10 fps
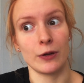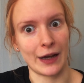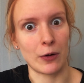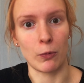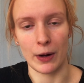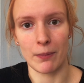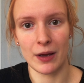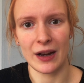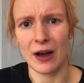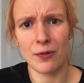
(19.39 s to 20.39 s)
young
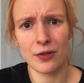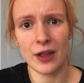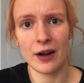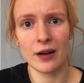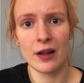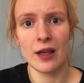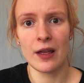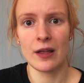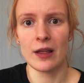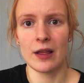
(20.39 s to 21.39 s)
women out there
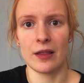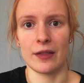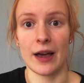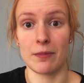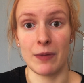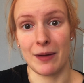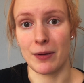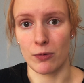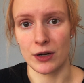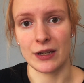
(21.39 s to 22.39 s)
that might be
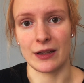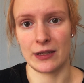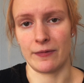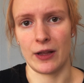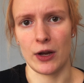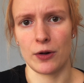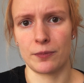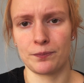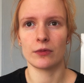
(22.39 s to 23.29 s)
watching this video.